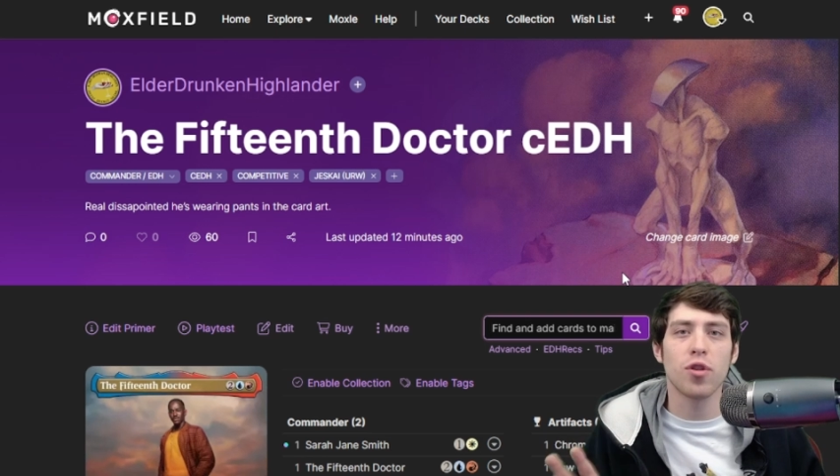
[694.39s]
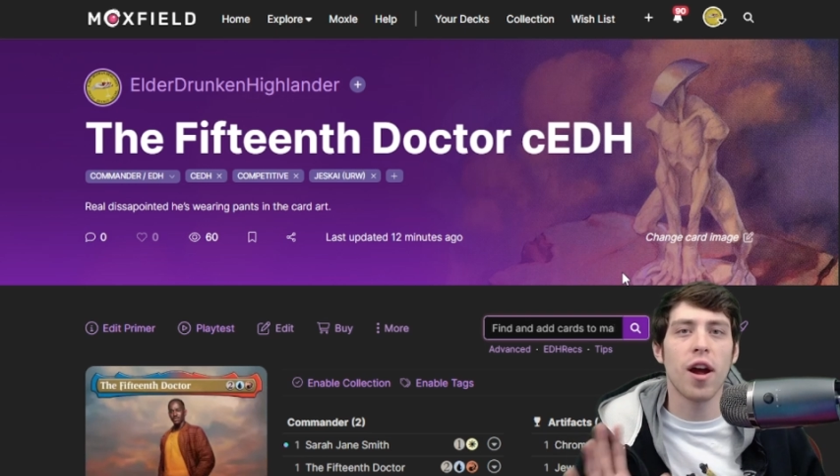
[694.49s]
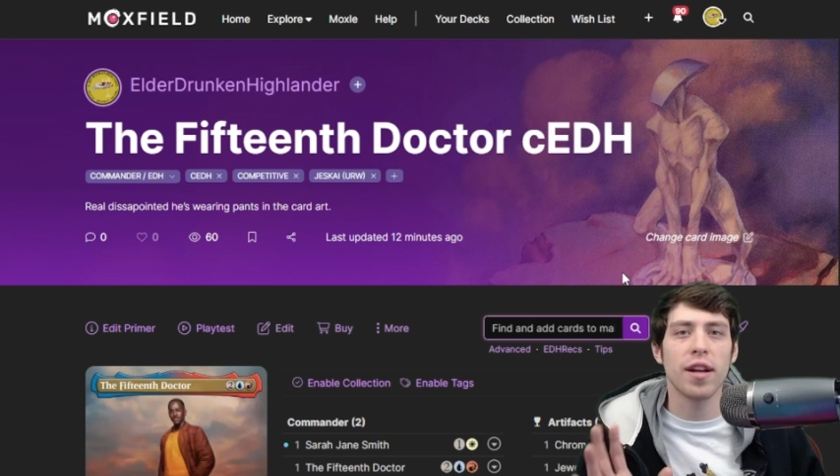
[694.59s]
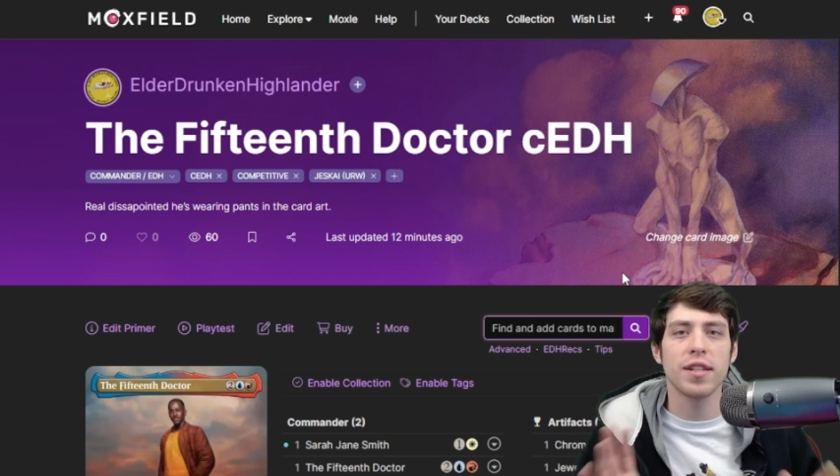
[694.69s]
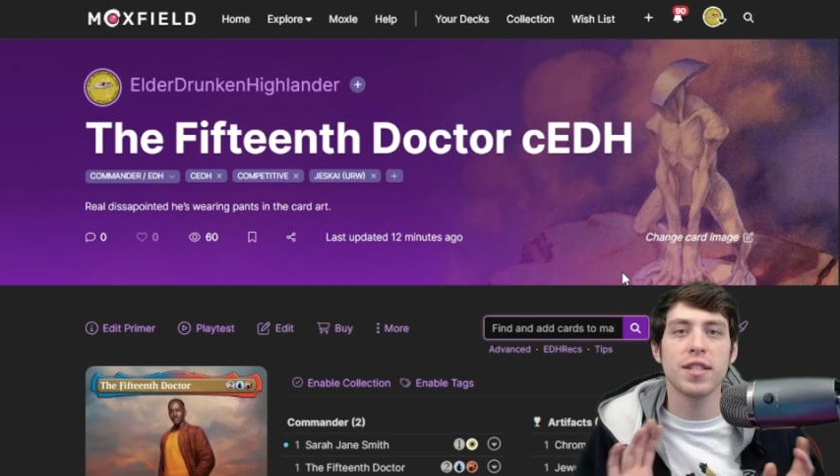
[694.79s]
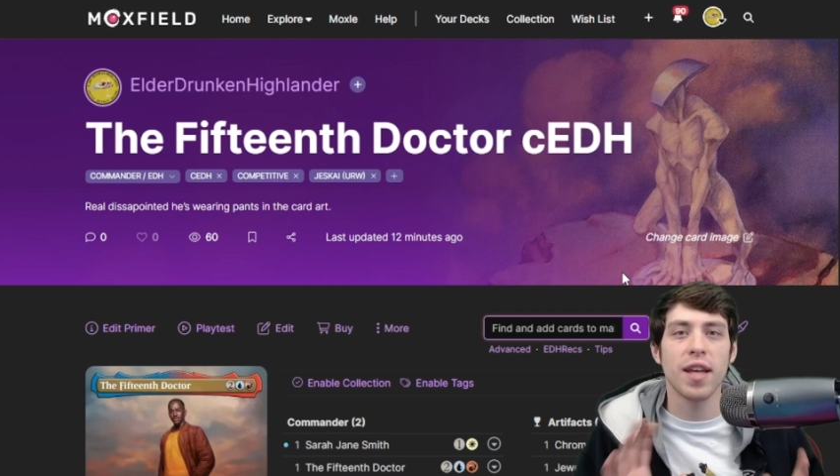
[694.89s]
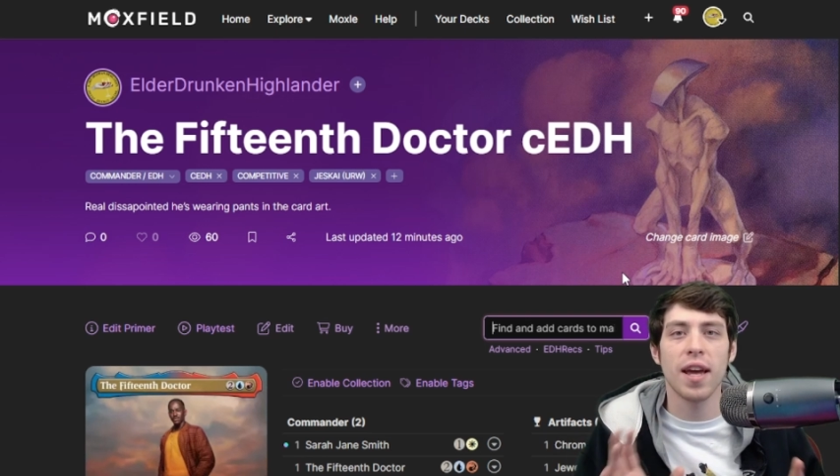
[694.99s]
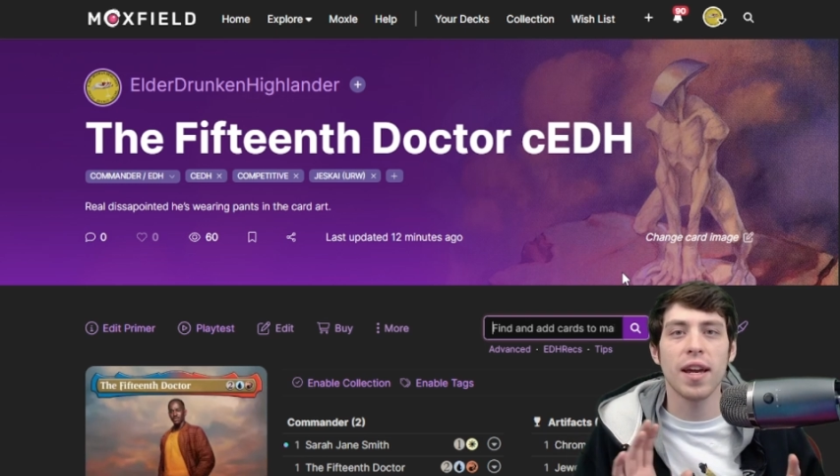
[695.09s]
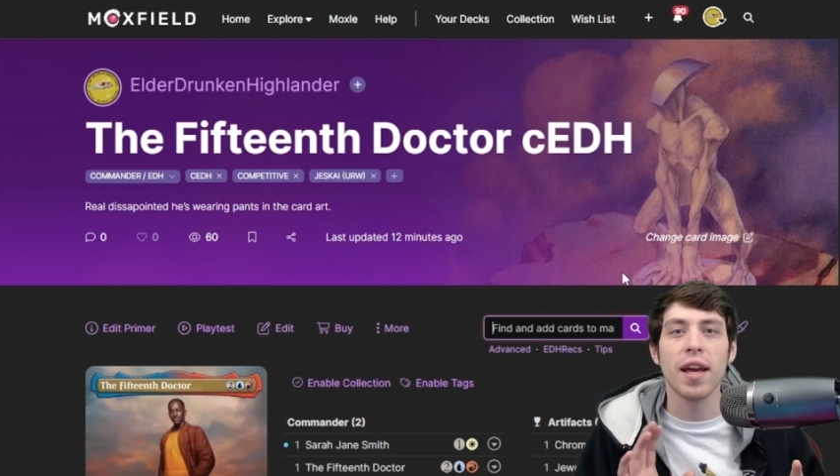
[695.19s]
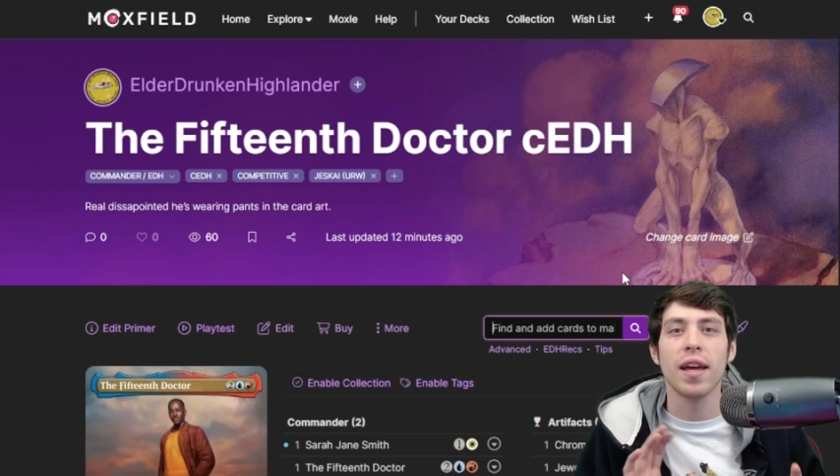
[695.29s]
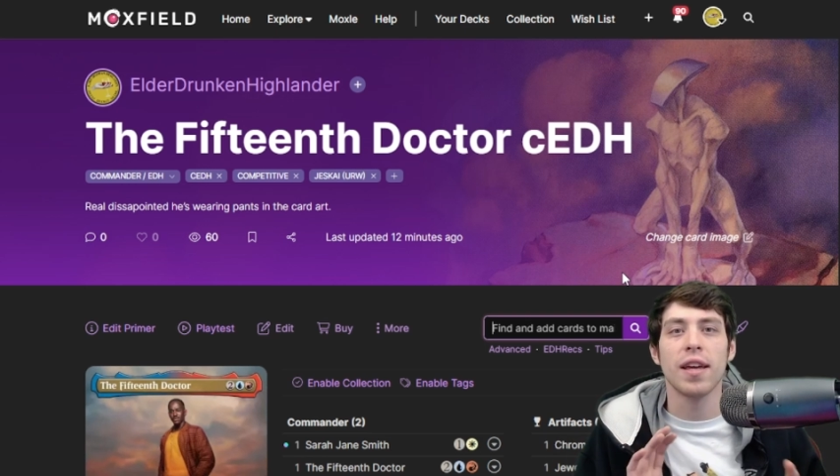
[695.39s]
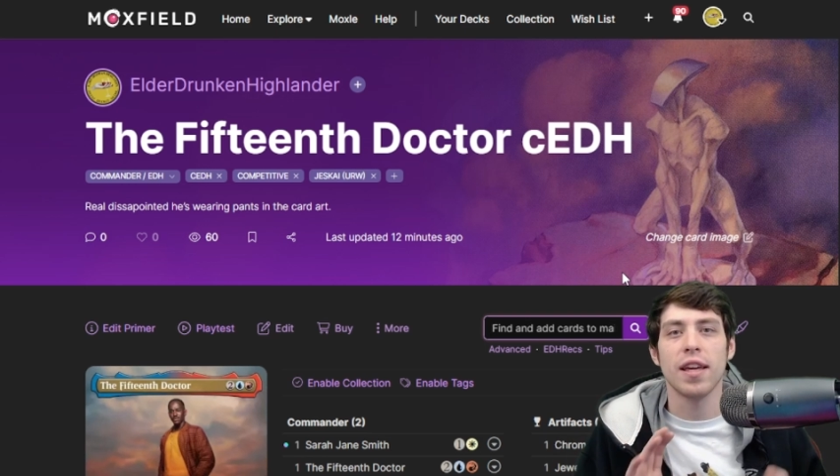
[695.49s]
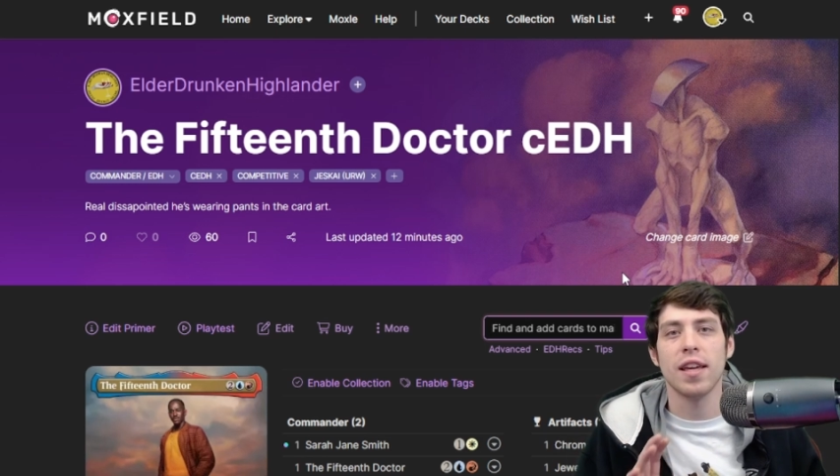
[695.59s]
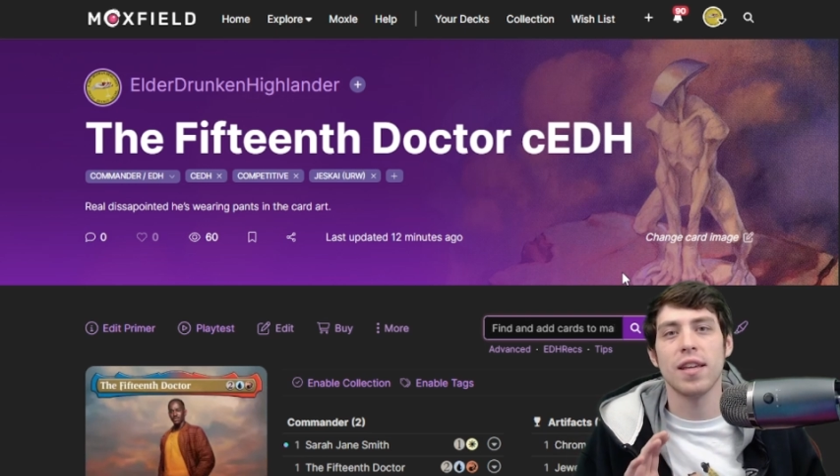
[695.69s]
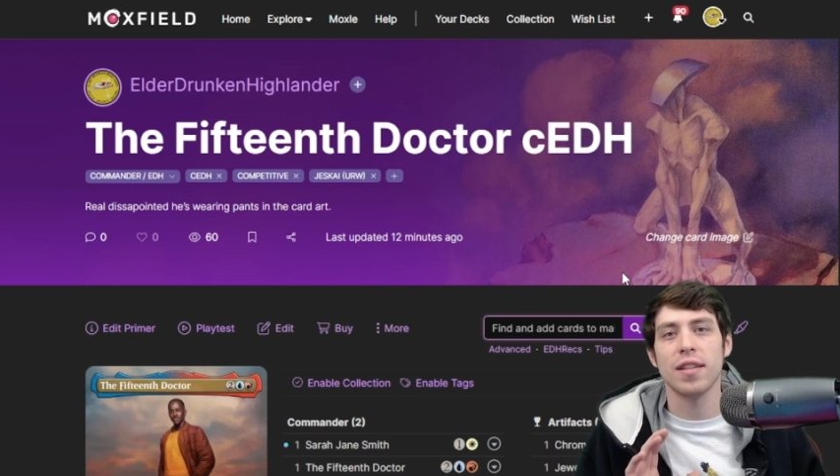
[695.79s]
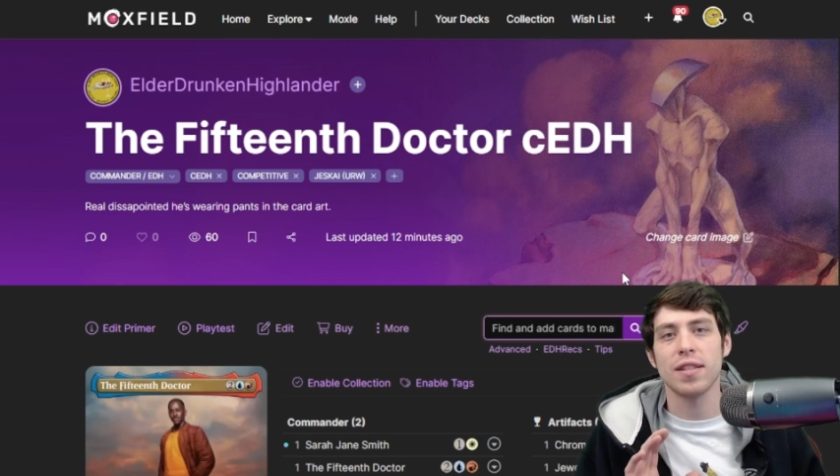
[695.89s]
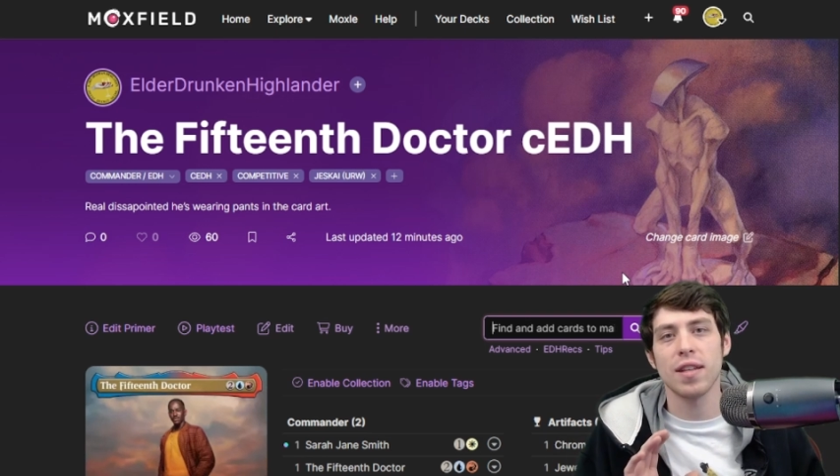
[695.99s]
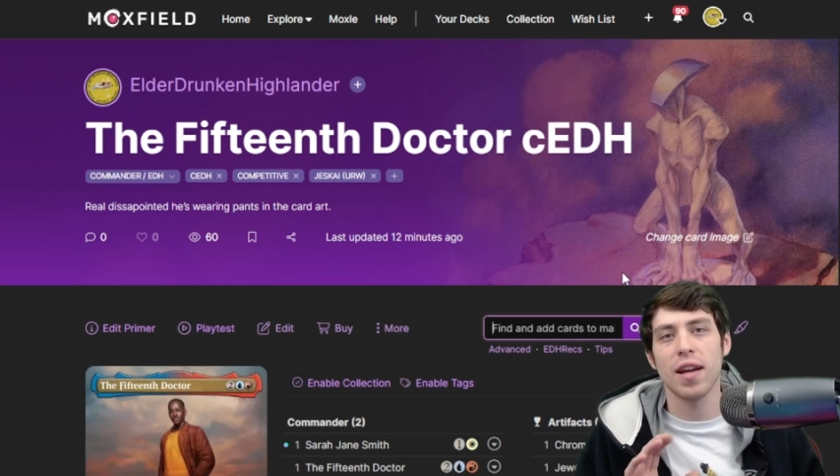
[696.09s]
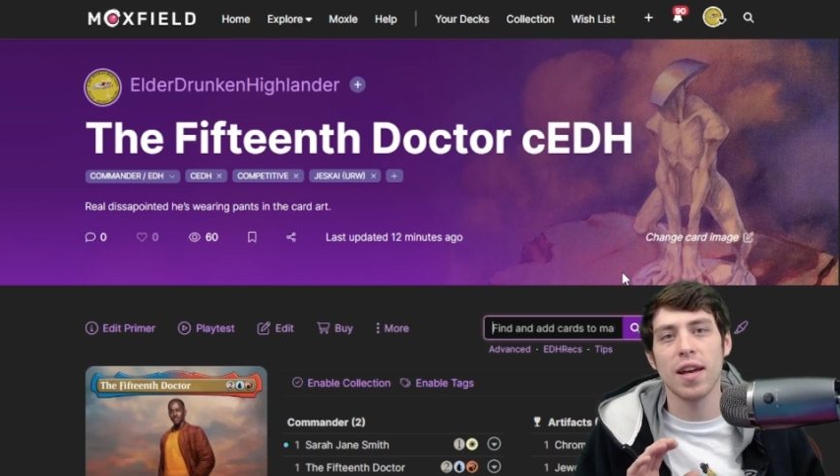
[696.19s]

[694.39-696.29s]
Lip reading: trying to say is